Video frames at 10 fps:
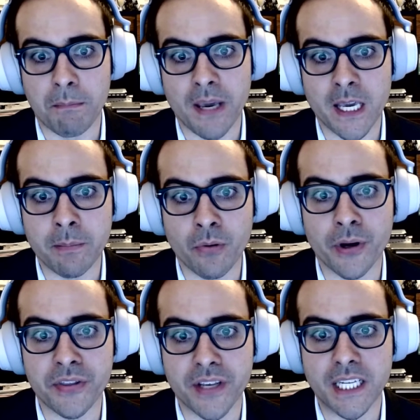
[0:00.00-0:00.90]
a pain
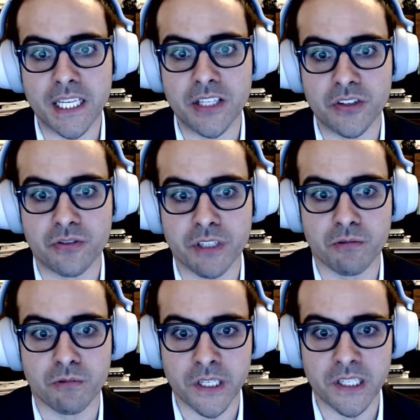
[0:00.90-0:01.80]
point that industry
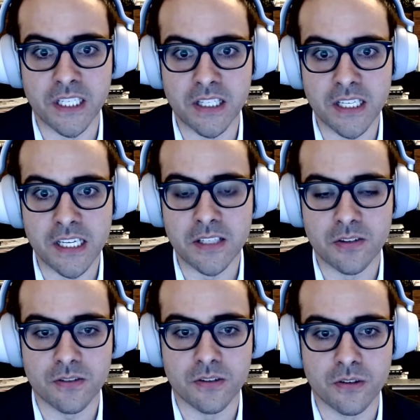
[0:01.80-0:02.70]
really
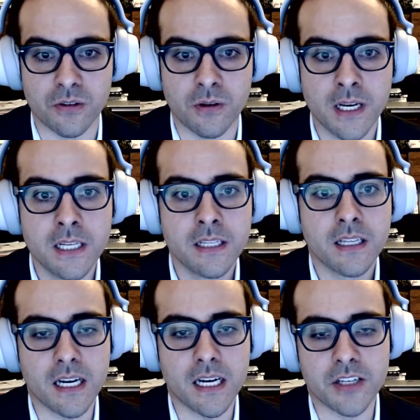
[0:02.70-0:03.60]
needs to
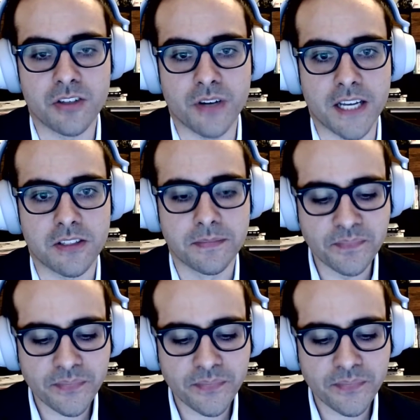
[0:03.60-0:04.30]
address.